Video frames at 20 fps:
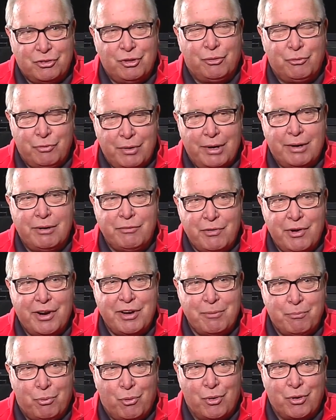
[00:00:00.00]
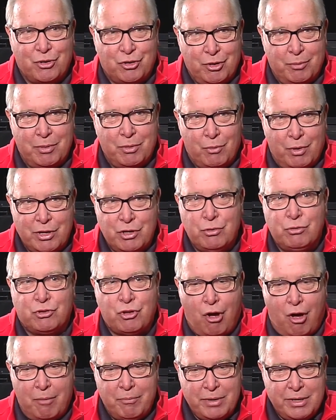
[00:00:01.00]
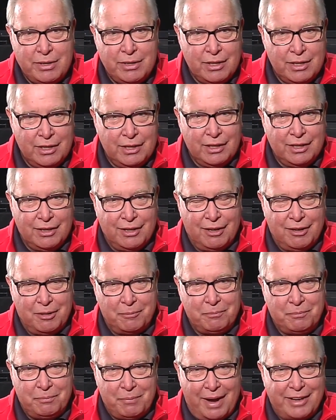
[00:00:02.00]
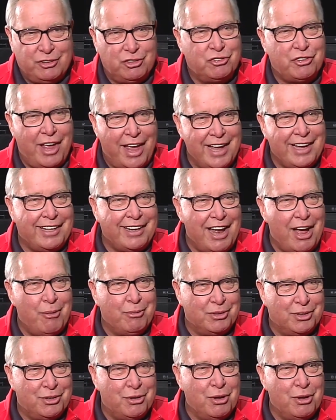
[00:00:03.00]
still very, very important to me, what you taught me by just hanging out with the